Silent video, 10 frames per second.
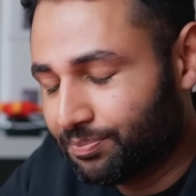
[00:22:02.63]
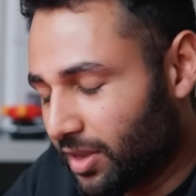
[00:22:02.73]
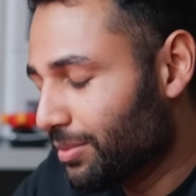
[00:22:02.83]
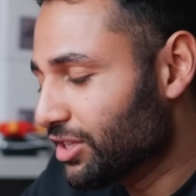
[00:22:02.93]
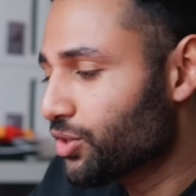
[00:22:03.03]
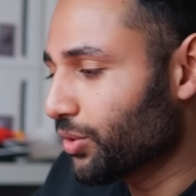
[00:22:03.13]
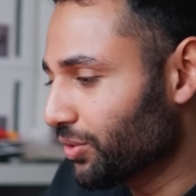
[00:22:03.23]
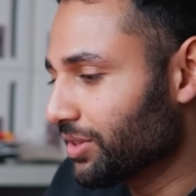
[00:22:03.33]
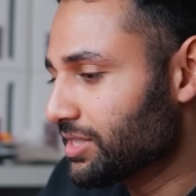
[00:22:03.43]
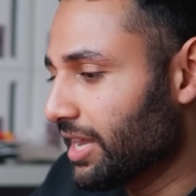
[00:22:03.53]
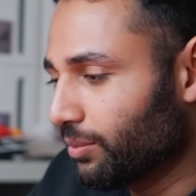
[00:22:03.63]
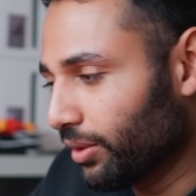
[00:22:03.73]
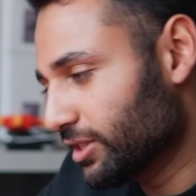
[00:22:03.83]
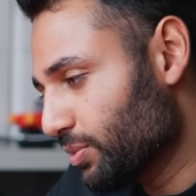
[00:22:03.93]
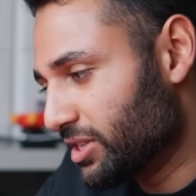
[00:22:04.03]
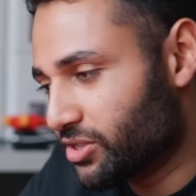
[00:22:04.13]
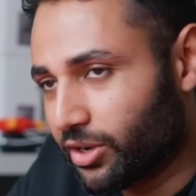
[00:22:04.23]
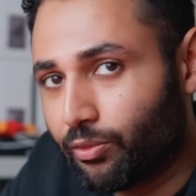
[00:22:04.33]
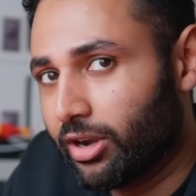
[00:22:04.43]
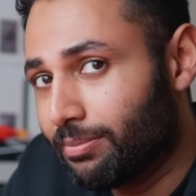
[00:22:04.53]
I mean, sure, you could say, well, the Switch is only
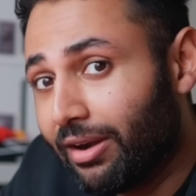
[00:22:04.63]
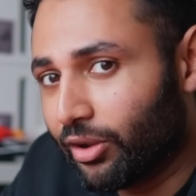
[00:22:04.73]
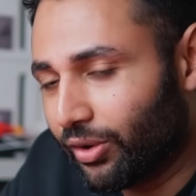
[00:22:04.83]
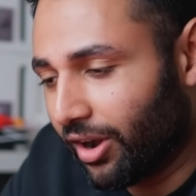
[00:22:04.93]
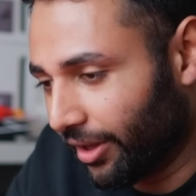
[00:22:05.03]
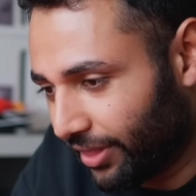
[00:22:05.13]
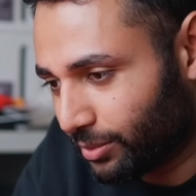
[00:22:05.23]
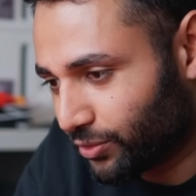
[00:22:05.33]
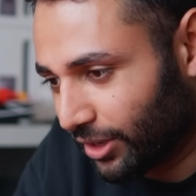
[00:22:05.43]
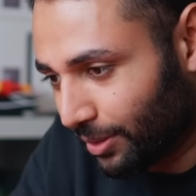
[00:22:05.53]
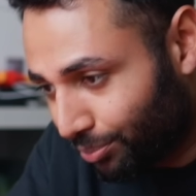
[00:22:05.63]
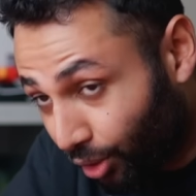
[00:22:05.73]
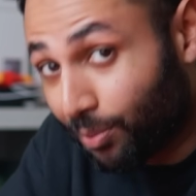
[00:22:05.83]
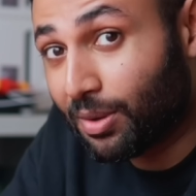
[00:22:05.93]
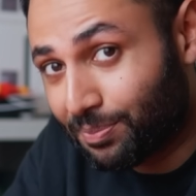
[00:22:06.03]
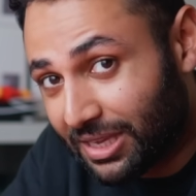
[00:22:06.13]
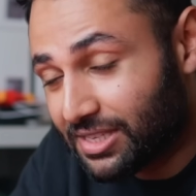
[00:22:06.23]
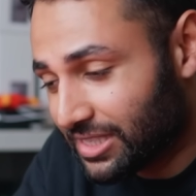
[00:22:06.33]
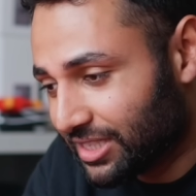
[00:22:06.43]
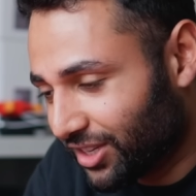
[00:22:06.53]
running Mario Kart, that was running a proper
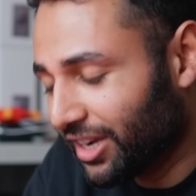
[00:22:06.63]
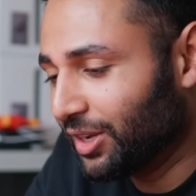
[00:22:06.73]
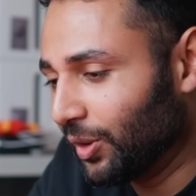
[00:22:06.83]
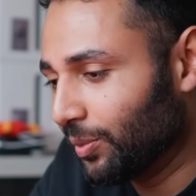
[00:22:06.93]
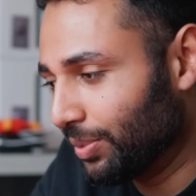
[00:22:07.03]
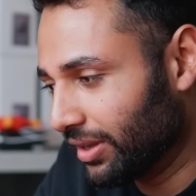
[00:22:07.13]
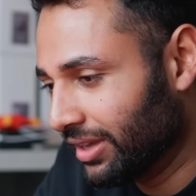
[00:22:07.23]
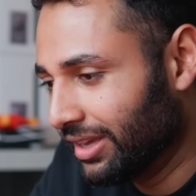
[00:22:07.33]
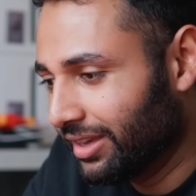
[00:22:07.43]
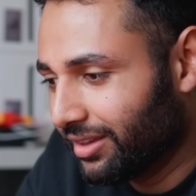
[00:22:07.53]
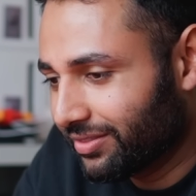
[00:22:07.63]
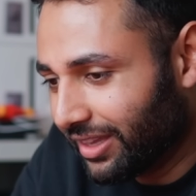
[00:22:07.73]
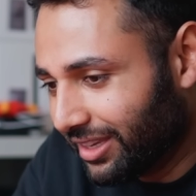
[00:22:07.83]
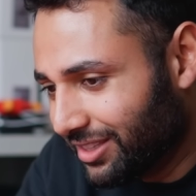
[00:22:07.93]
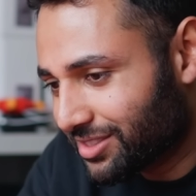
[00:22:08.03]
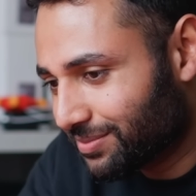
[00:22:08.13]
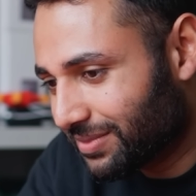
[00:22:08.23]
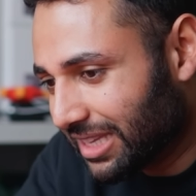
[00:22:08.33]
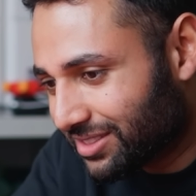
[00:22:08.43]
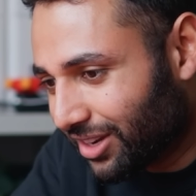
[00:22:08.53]
PC title, but that is
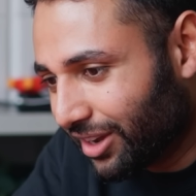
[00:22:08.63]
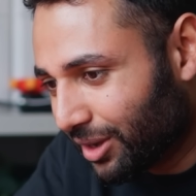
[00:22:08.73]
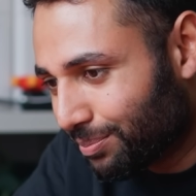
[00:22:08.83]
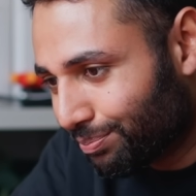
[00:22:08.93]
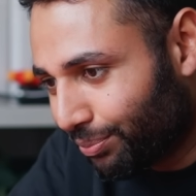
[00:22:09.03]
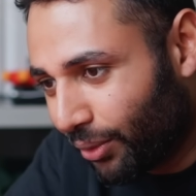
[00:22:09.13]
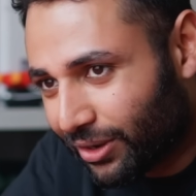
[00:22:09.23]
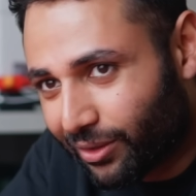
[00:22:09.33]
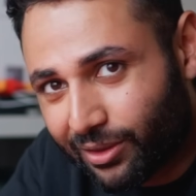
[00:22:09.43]
the entire point of the